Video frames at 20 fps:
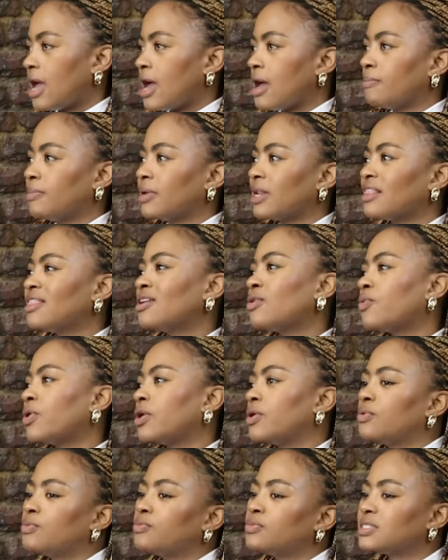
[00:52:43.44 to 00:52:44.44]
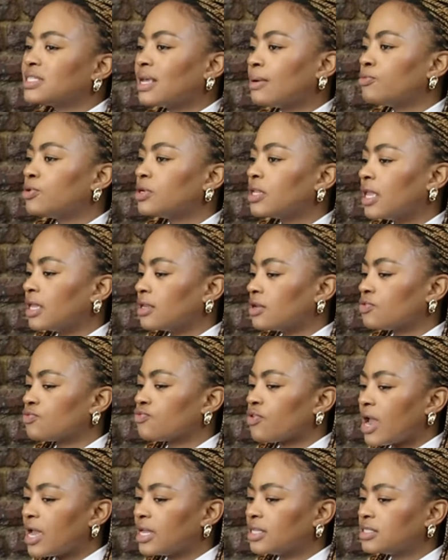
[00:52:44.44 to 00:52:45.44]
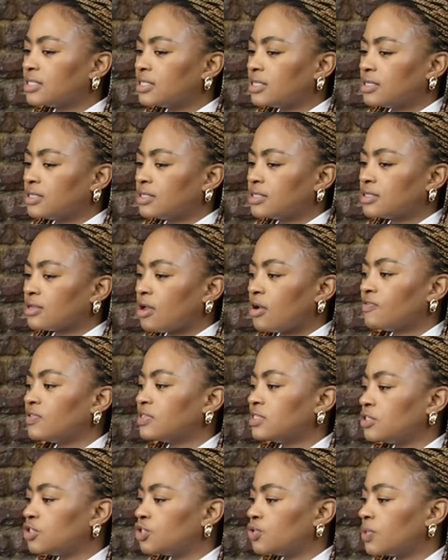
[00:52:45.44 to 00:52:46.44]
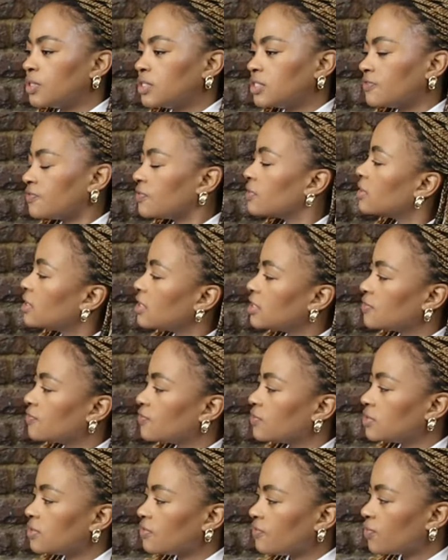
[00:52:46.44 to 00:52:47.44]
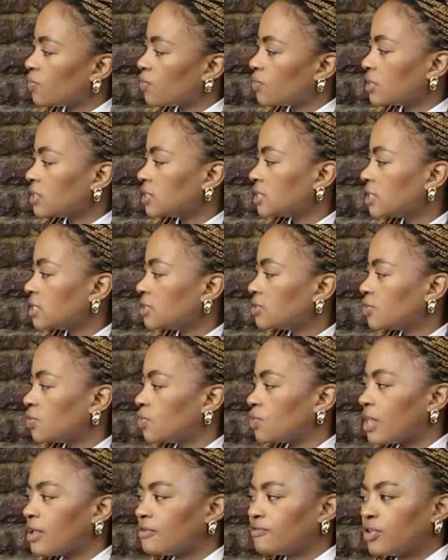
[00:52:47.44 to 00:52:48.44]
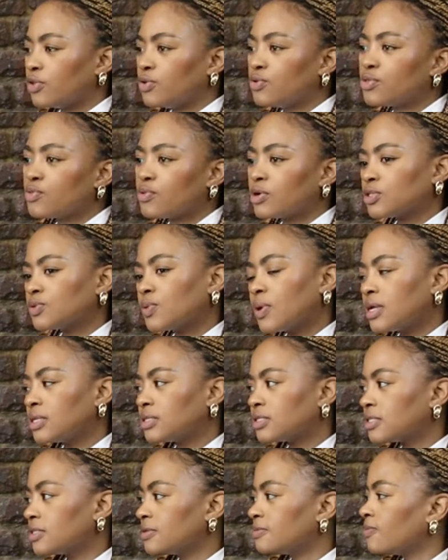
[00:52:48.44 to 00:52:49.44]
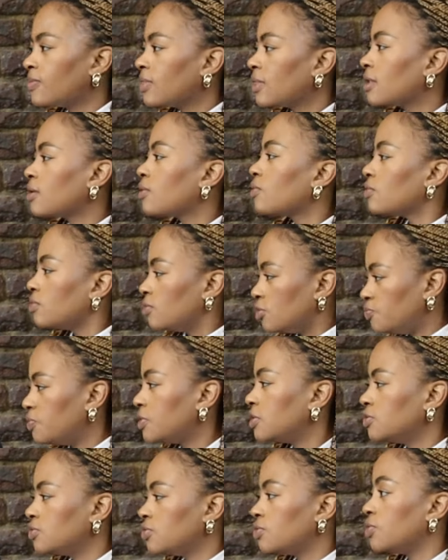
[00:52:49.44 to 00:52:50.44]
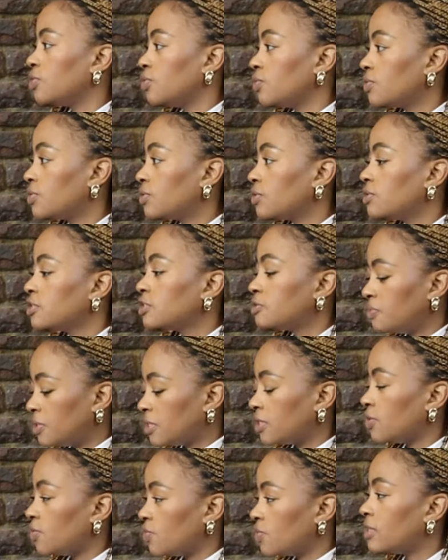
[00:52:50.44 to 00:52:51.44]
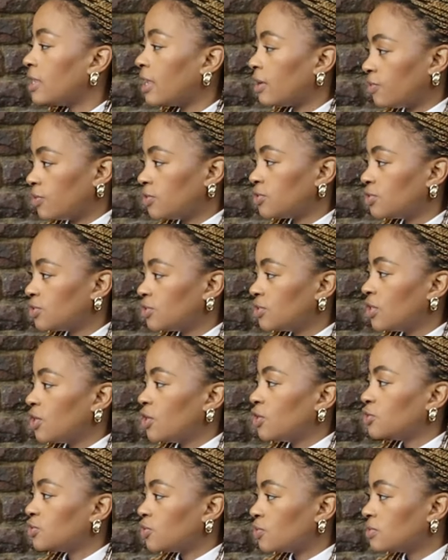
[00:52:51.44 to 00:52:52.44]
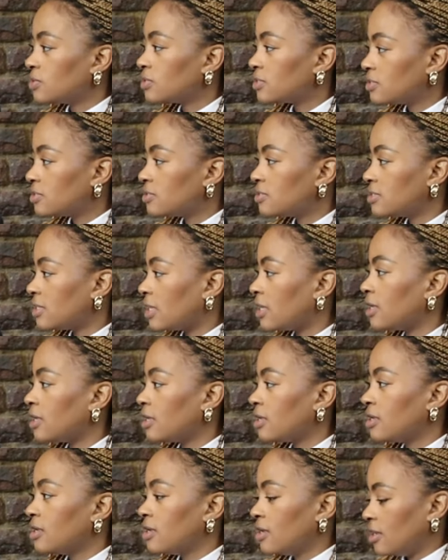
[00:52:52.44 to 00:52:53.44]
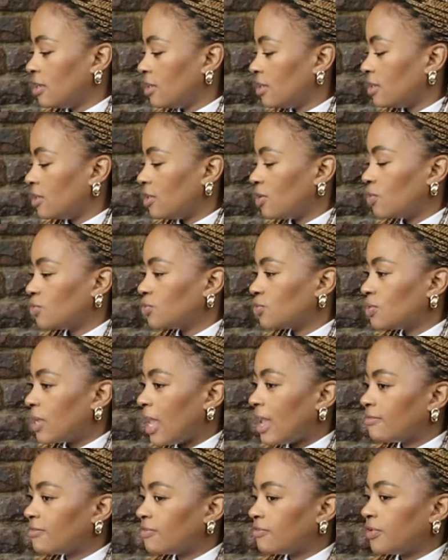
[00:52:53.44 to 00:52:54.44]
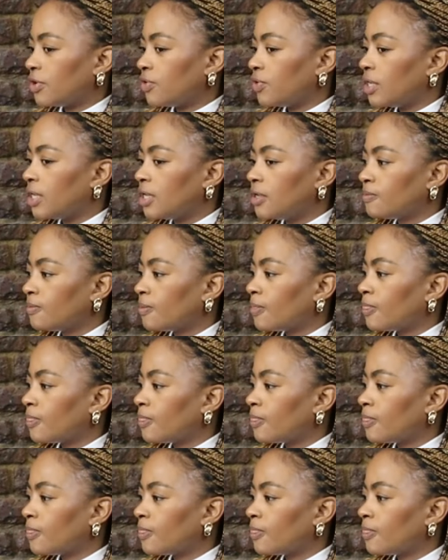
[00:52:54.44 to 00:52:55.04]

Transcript: Um, but I think where some would get it right is obviously doing different things for different audiences. You'll have a youth what what. Yes. You're speaking to the youth. Yes. Speak yes. a youth language. Yes. Don't say, you know, don't have a very.